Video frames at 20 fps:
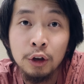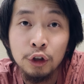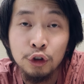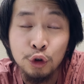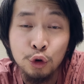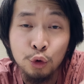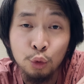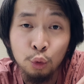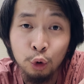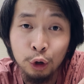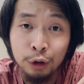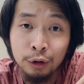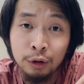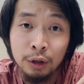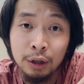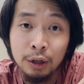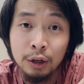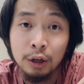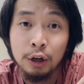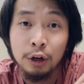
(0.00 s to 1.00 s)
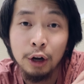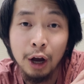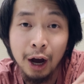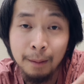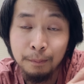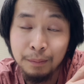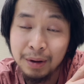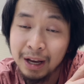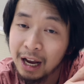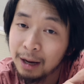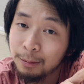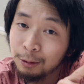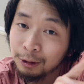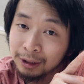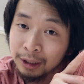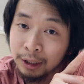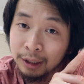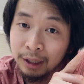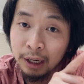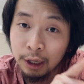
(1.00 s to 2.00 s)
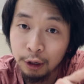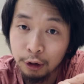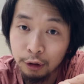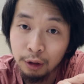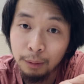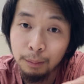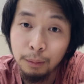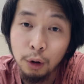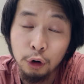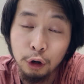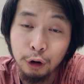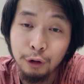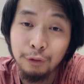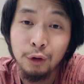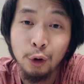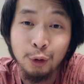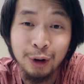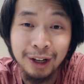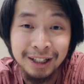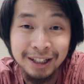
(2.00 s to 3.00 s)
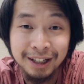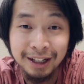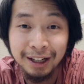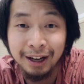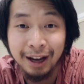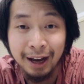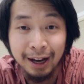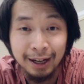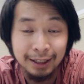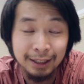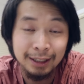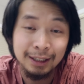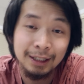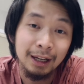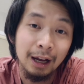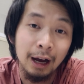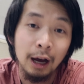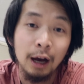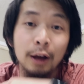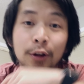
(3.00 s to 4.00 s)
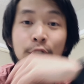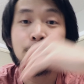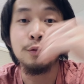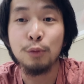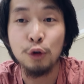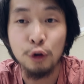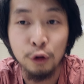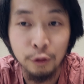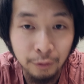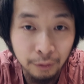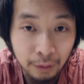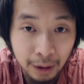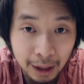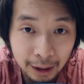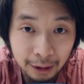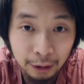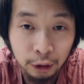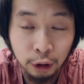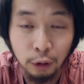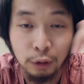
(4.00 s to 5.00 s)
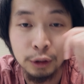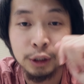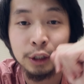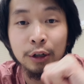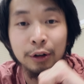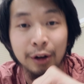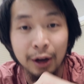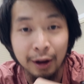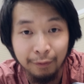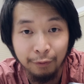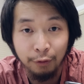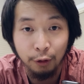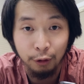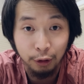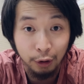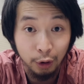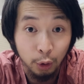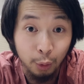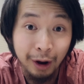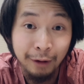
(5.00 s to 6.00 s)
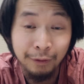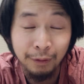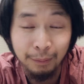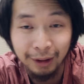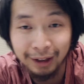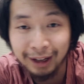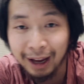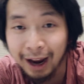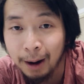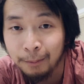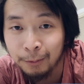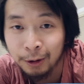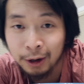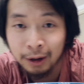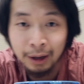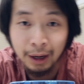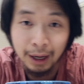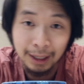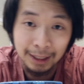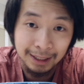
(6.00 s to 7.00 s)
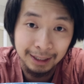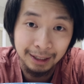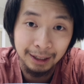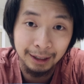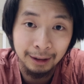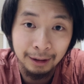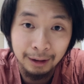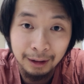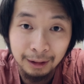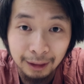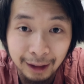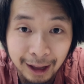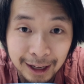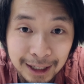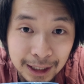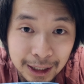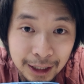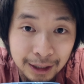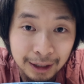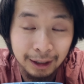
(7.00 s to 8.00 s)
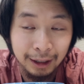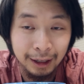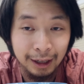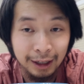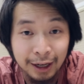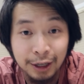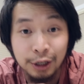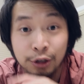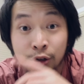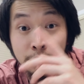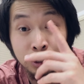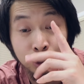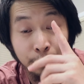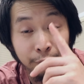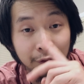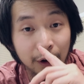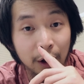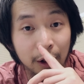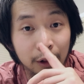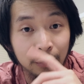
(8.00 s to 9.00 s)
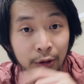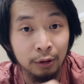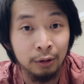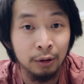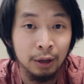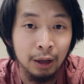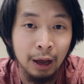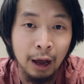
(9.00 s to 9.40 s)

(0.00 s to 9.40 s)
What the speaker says: you would not be able to hear the motor focusing as you move closer and further away from the camera as the lens continues to follow